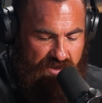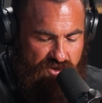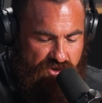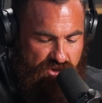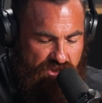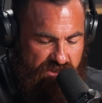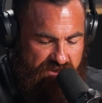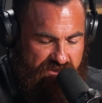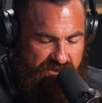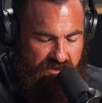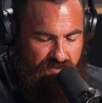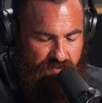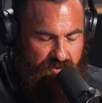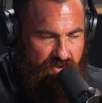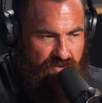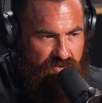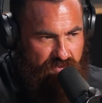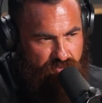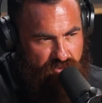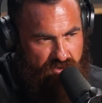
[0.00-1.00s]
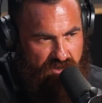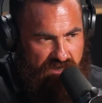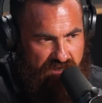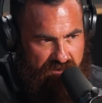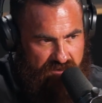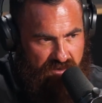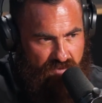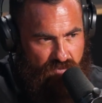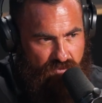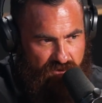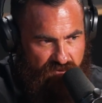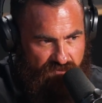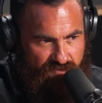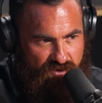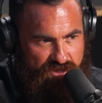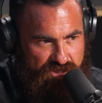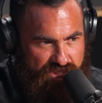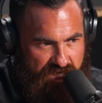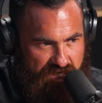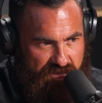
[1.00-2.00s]
just to build a product that would
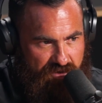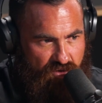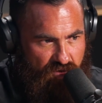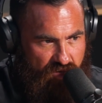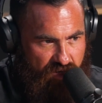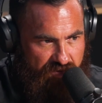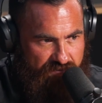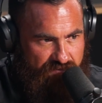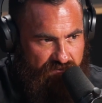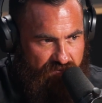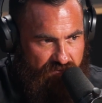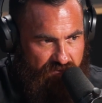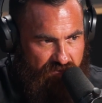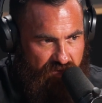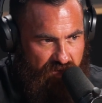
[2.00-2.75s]
enrich our lives.